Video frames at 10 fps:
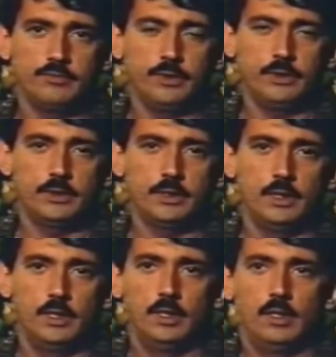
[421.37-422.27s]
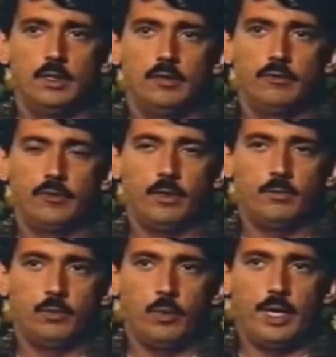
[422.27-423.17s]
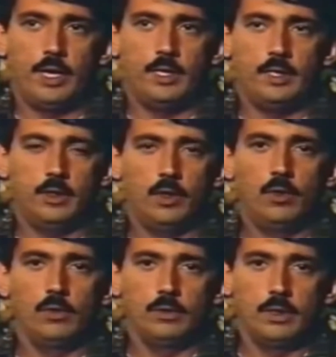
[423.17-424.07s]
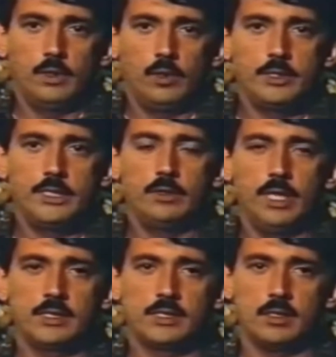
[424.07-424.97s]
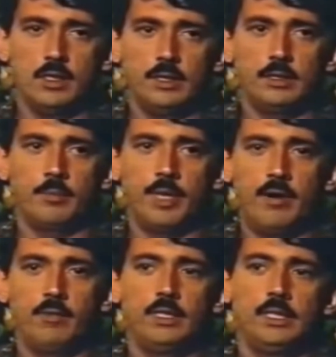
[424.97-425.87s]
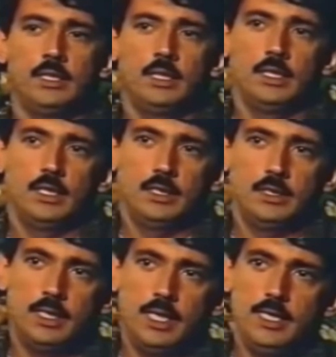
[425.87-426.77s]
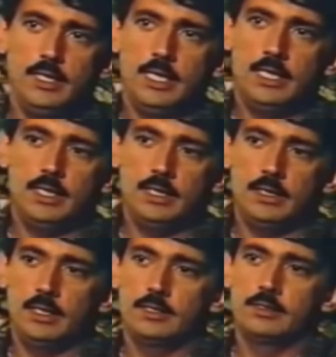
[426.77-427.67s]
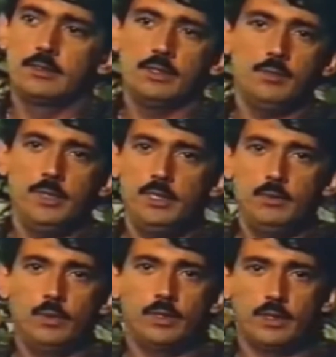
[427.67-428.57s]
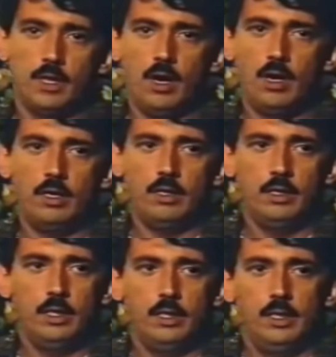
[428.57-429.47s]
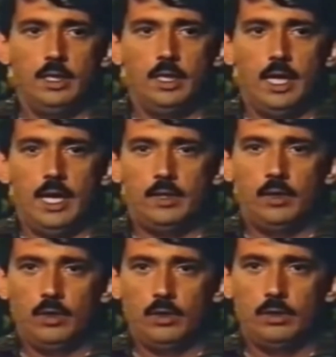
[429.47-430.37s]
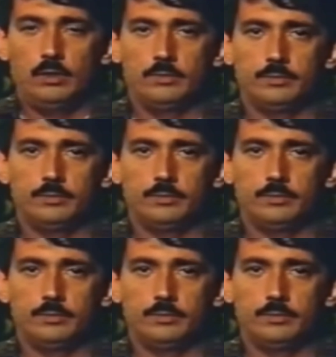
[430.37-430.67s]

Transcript: different from where the whole ordeal had started. Apparently, they took me with car and all.